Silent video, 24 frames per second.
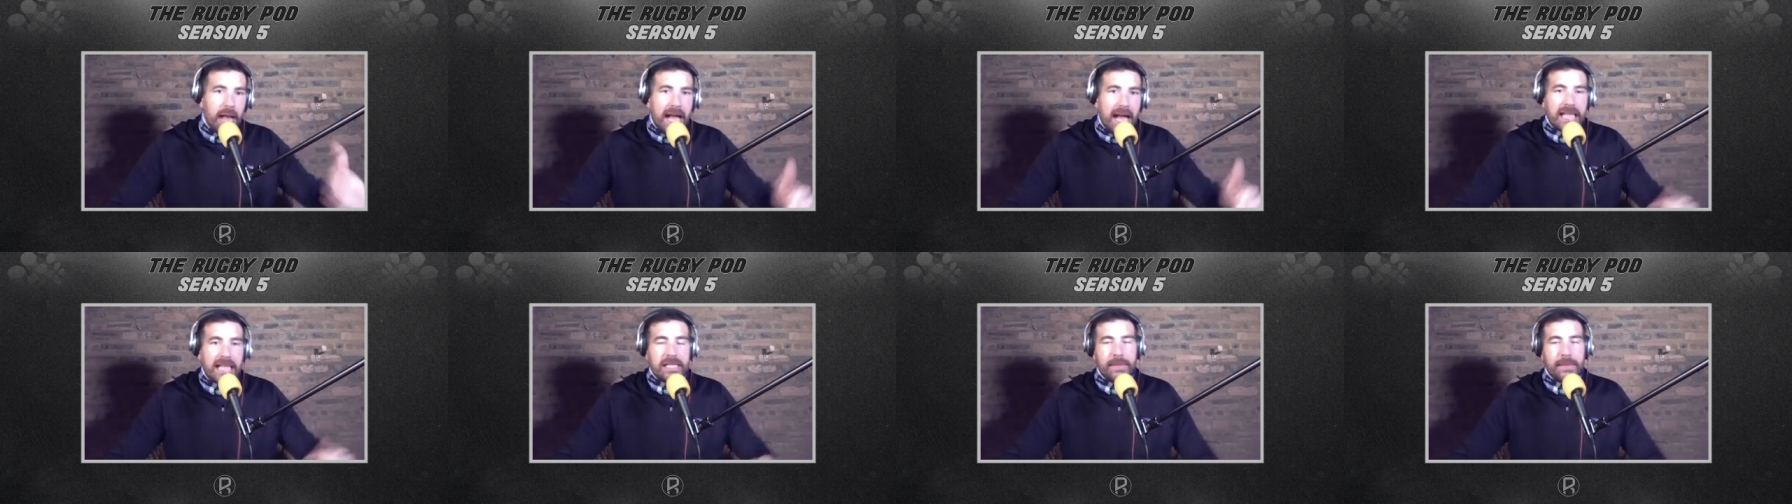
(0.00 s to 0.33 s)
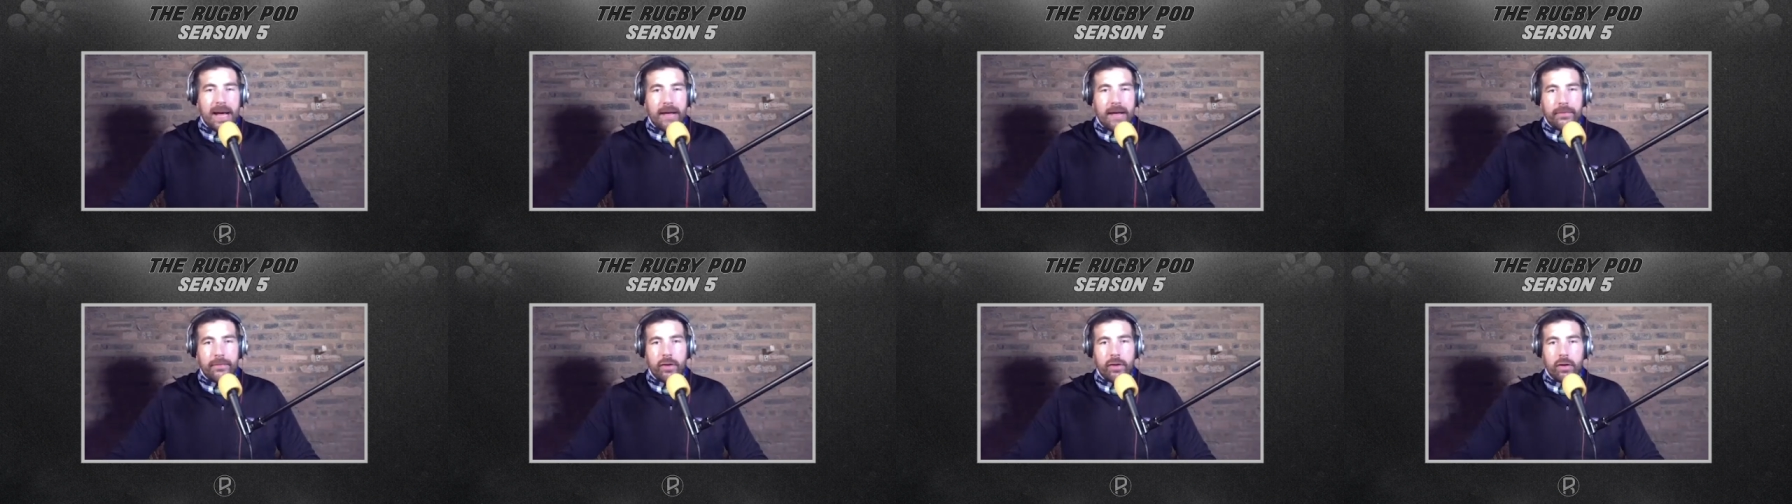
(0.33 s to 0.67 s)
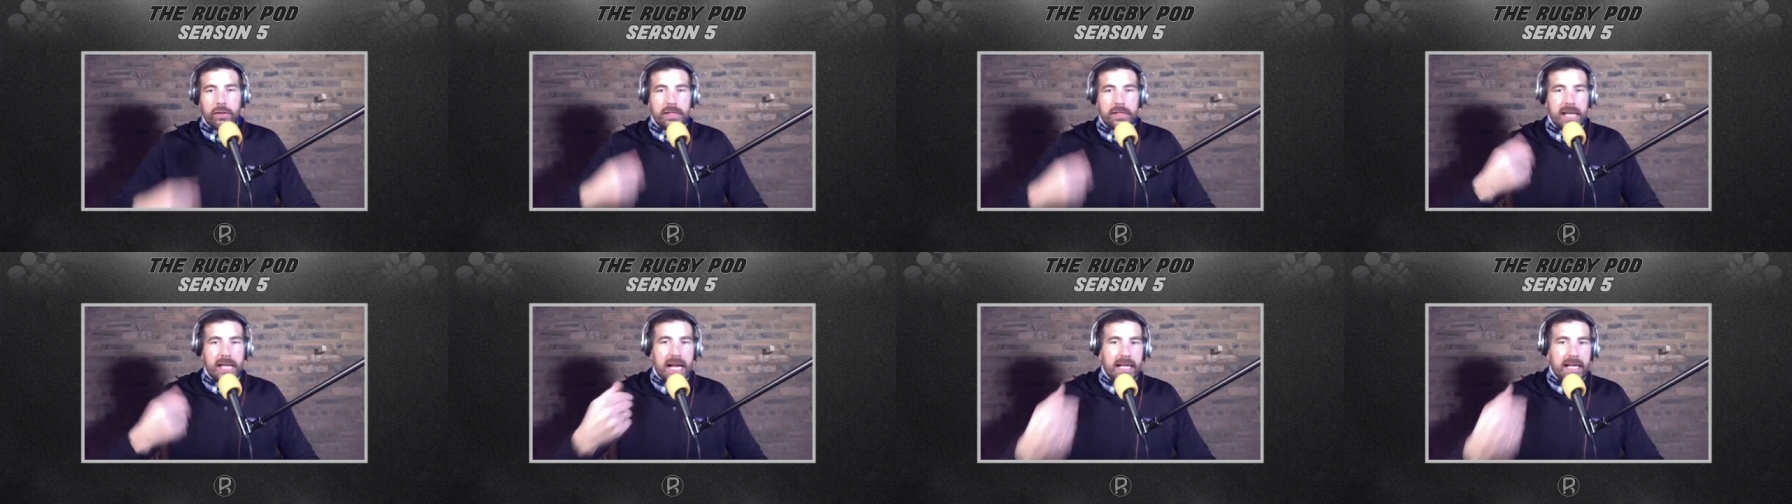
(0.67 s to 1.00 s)
X amount of
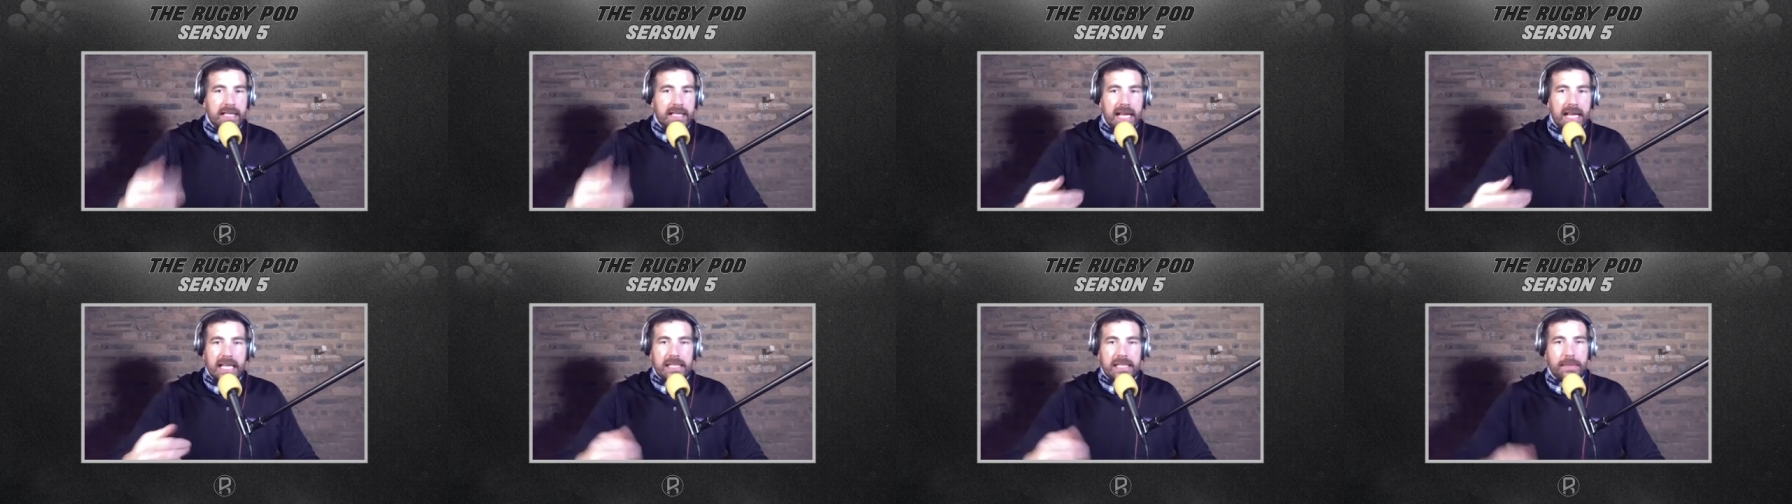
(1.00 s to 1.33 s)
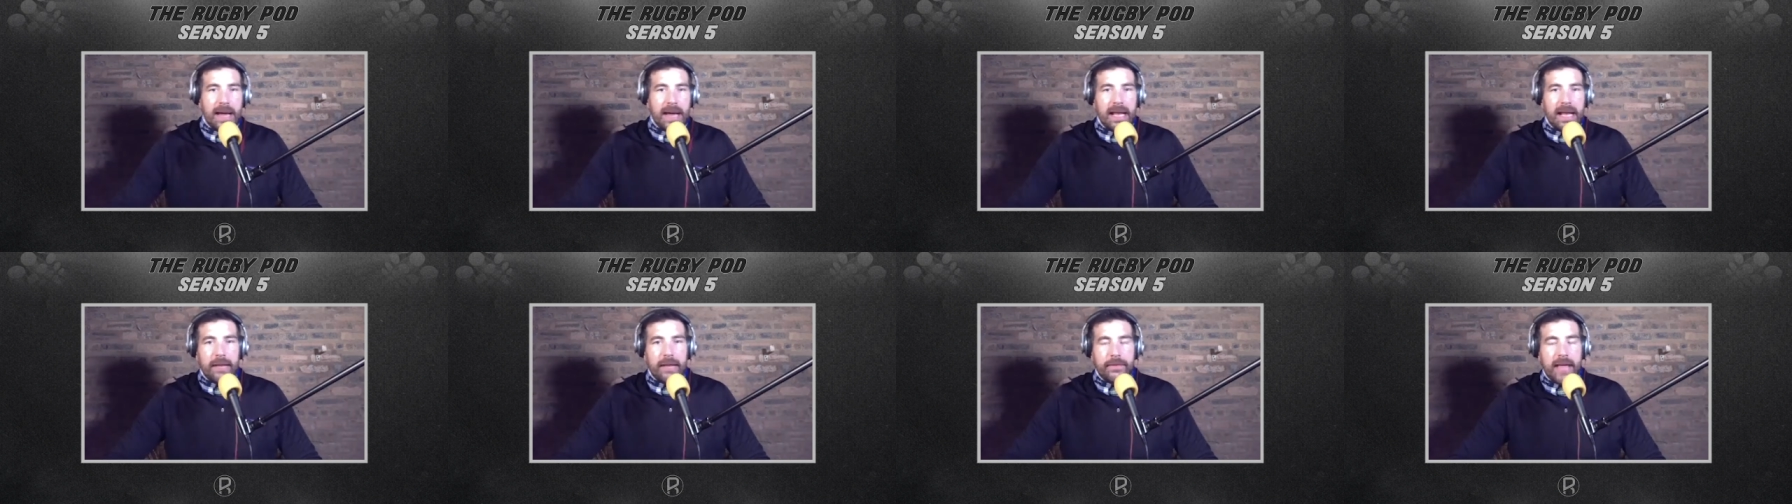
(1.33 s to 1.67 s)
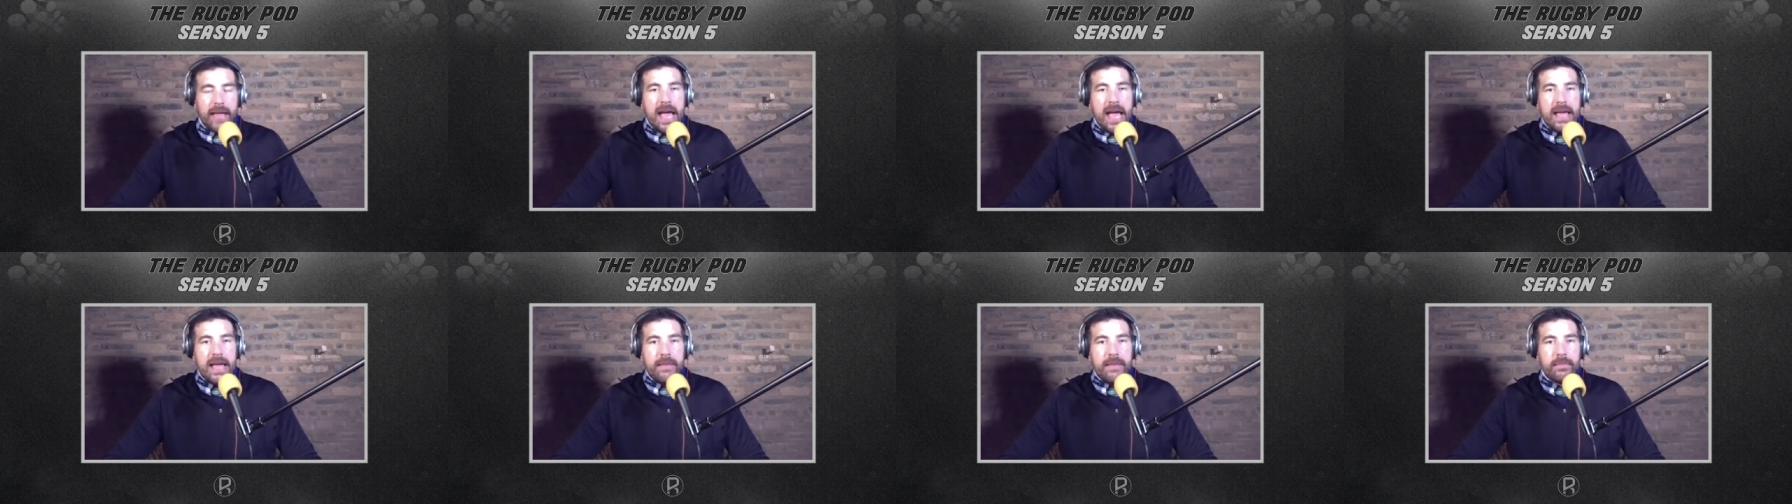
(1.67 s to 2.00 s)
contact, X amount of
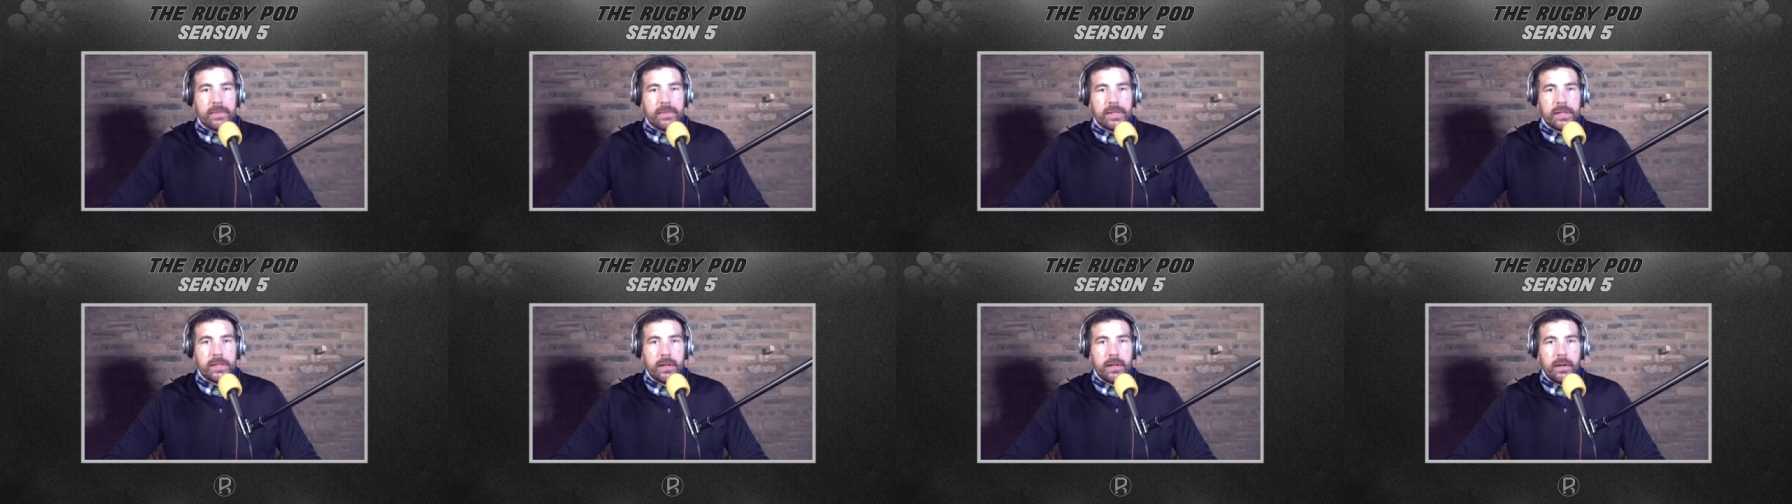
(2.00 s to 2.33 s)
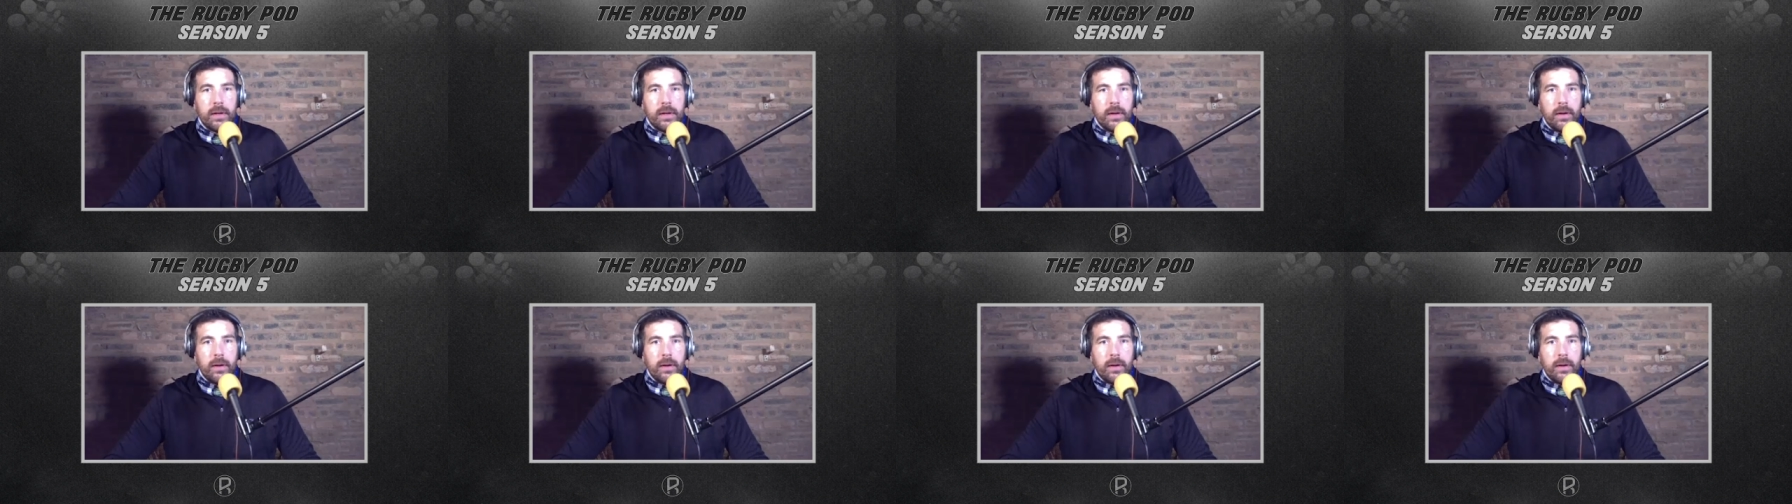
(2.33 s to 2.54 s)
games,